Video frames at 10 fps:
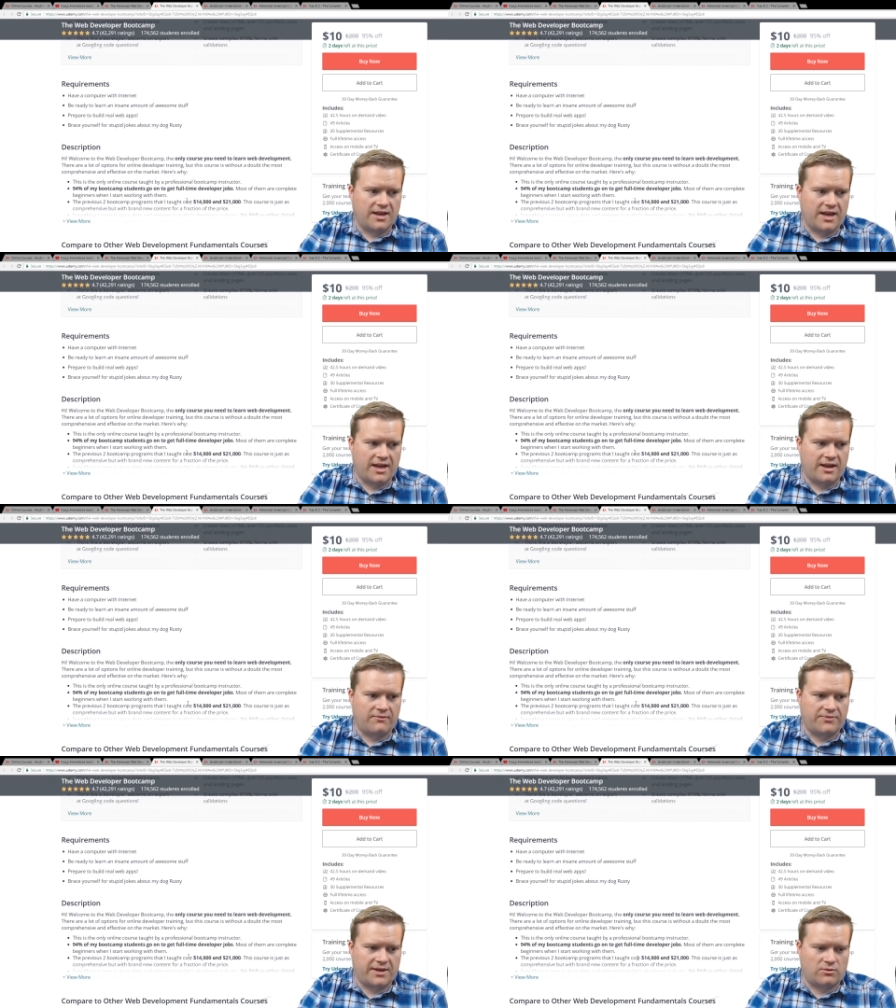
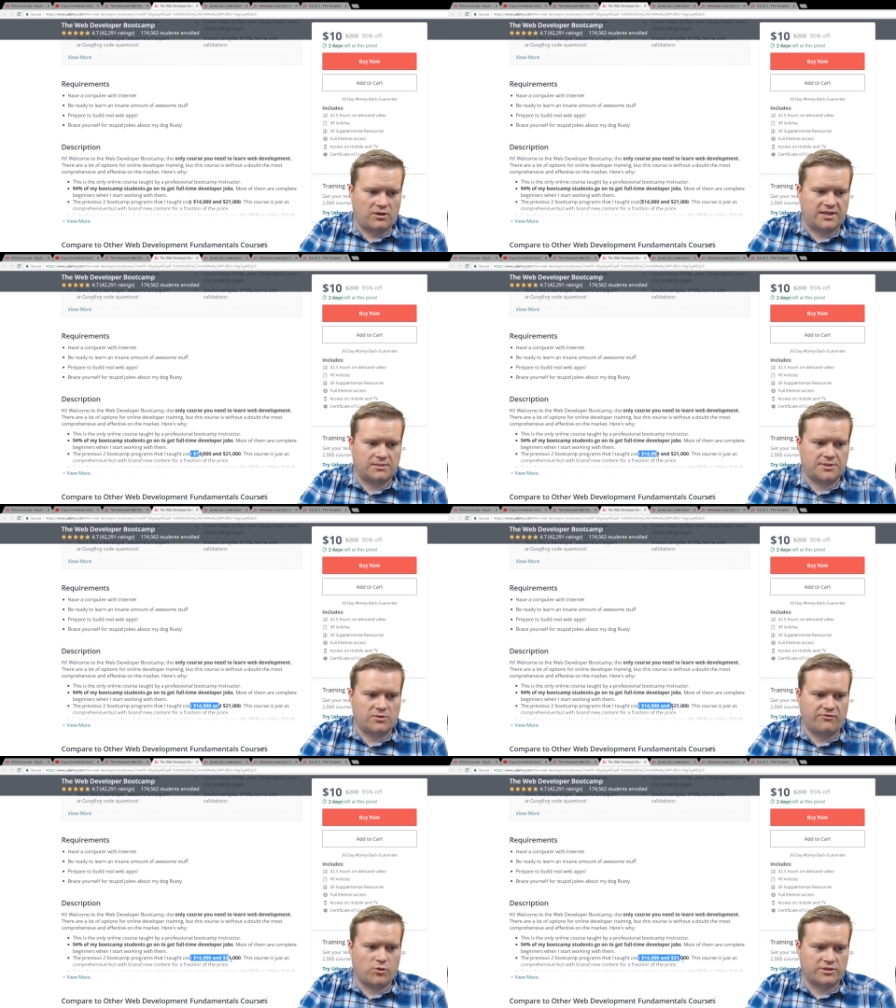and that would cost
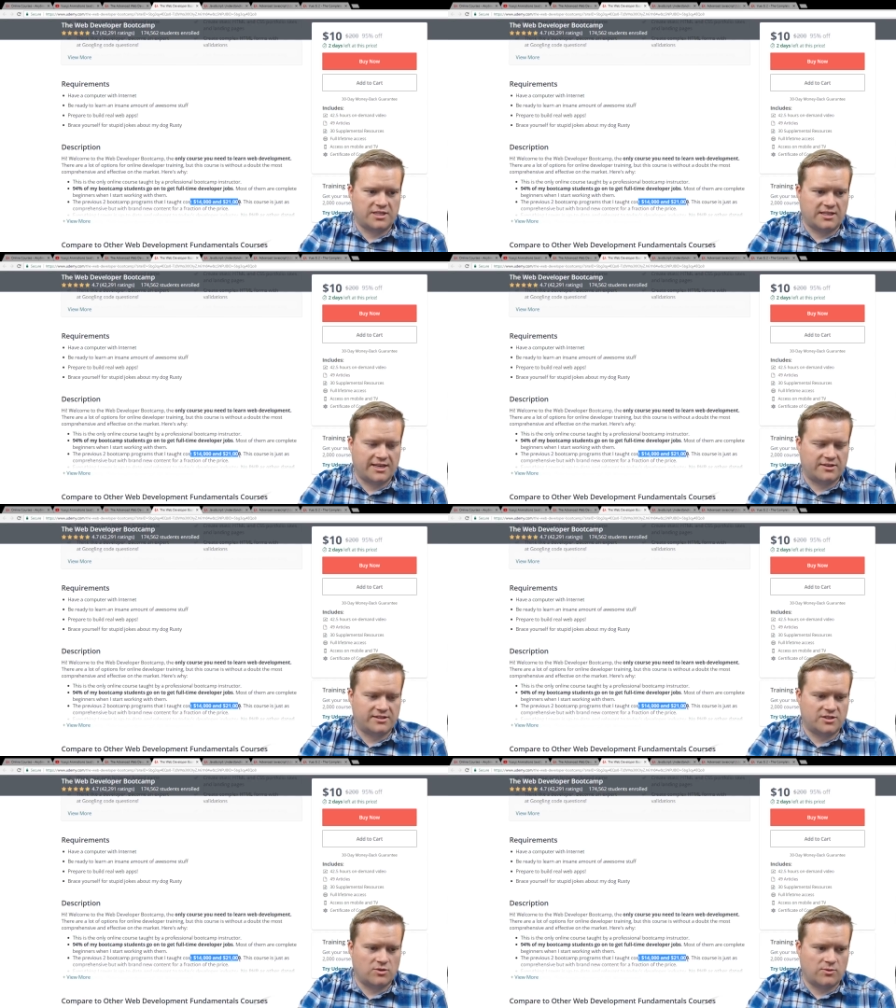between fourteen
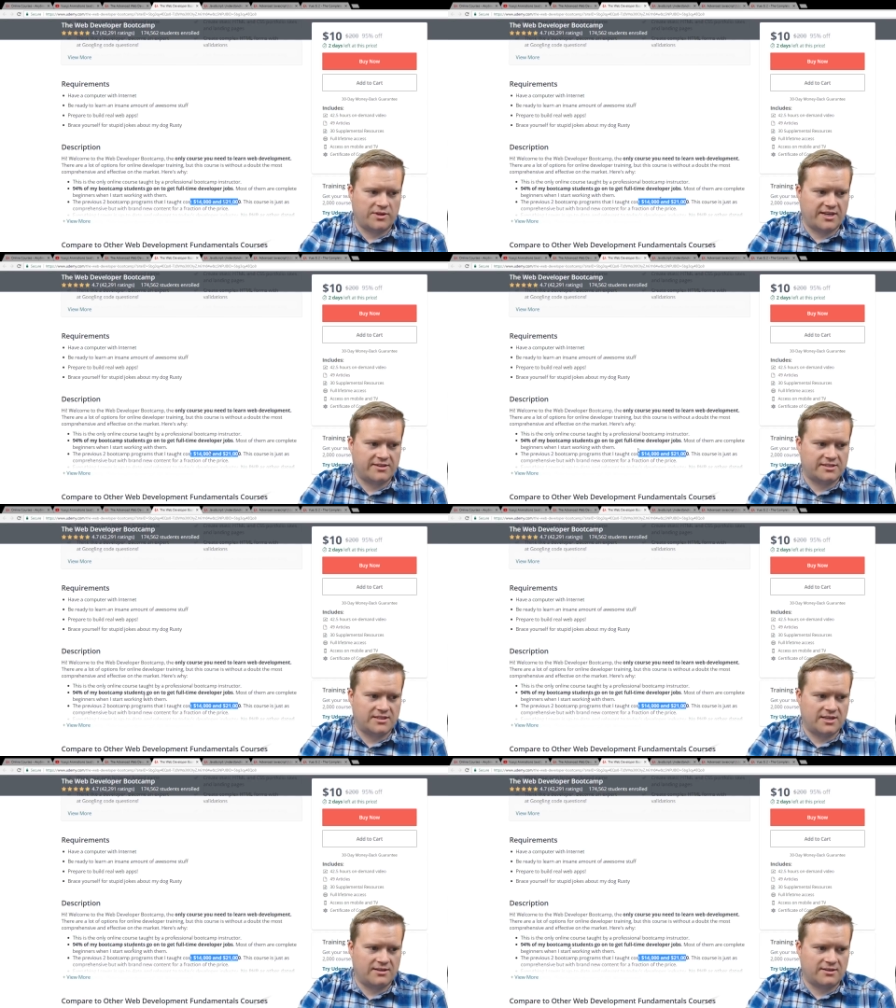thousand twenty one thousand
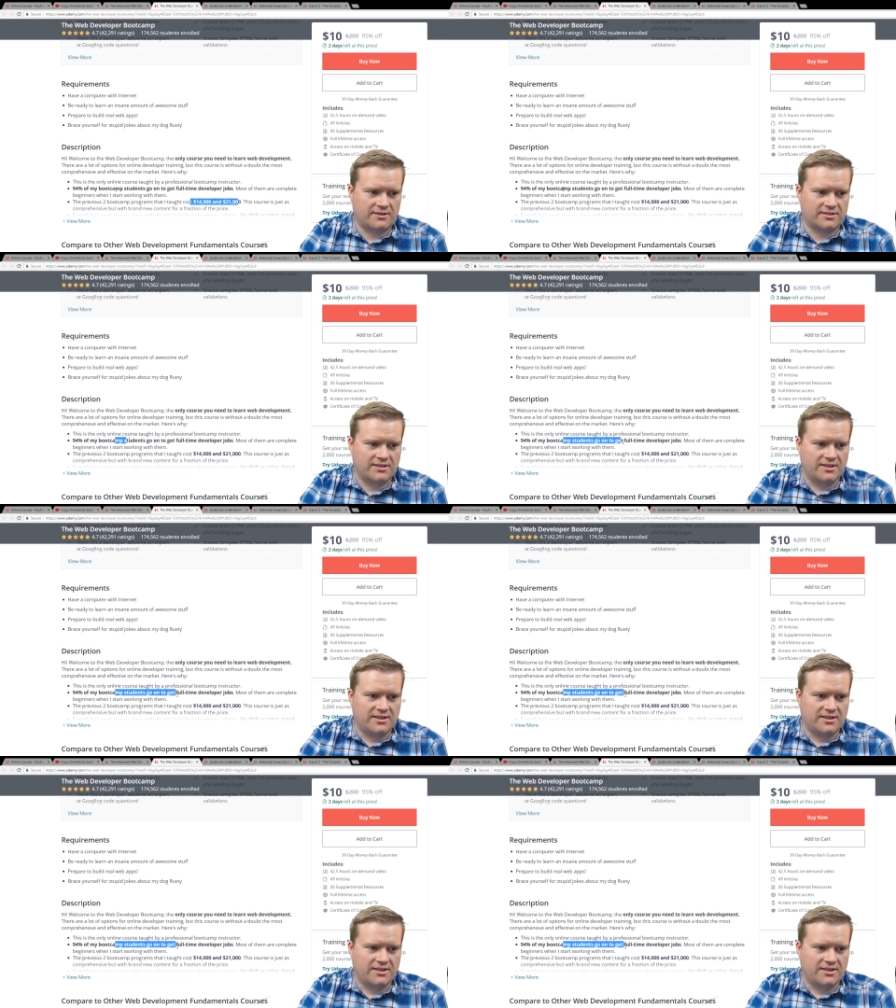dollars,